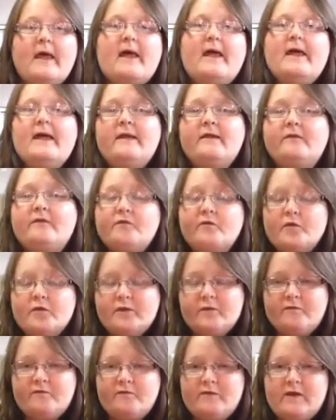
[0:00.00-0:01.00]
it's for
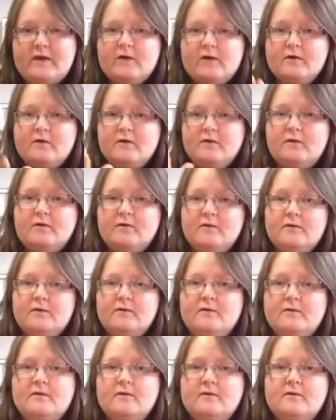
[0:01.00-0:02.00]
the feel.
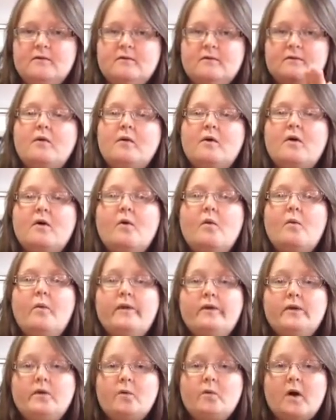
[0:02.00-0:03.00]

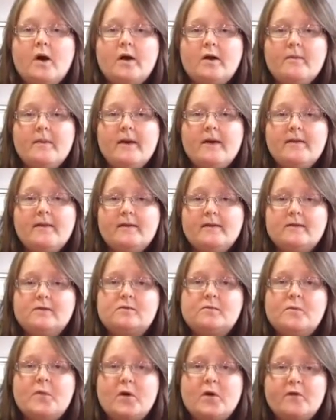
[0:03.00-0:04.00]
When your watermelon
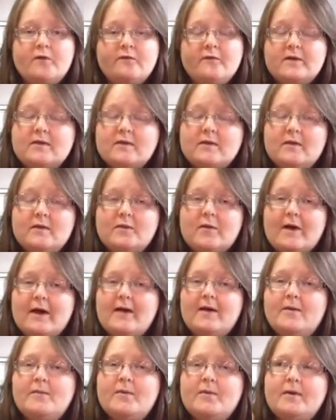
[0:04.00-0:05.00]
is perfectly
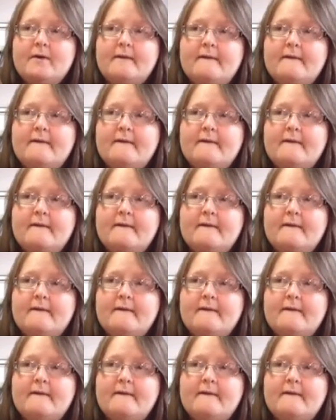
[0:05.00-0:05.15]
ripe,